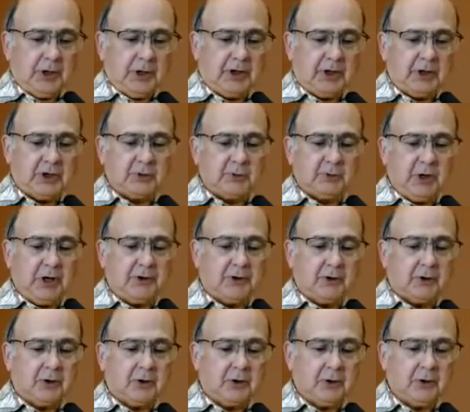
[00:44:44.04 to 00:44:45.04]
And his
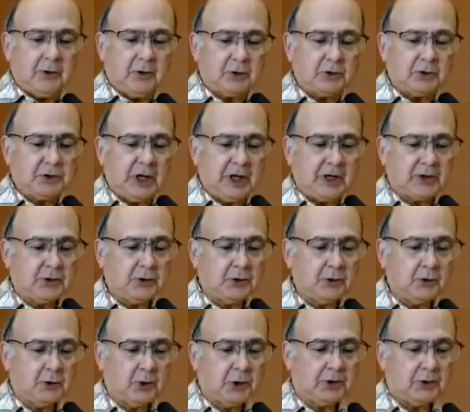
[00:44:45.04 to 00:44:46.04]
mother, whose
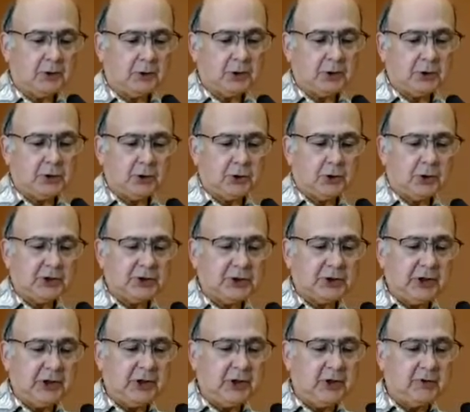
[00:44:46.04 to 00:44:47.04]
tattoo under a short
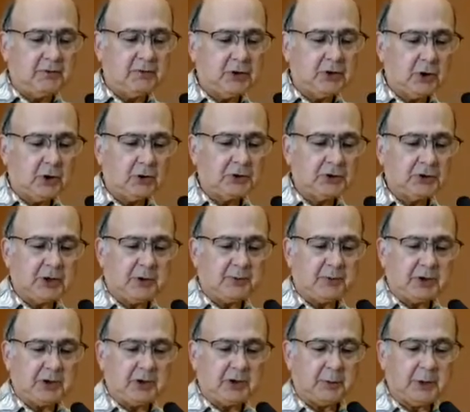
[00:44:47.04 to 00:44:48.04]
sleeve showed
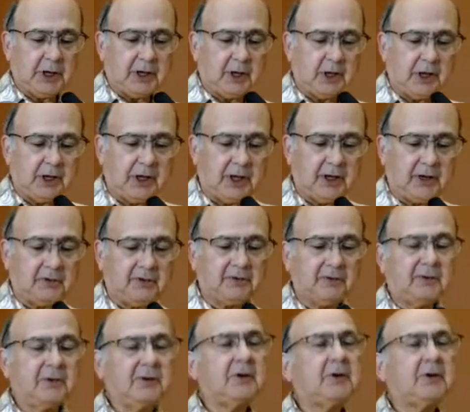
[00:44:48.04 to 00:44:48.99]
something about love,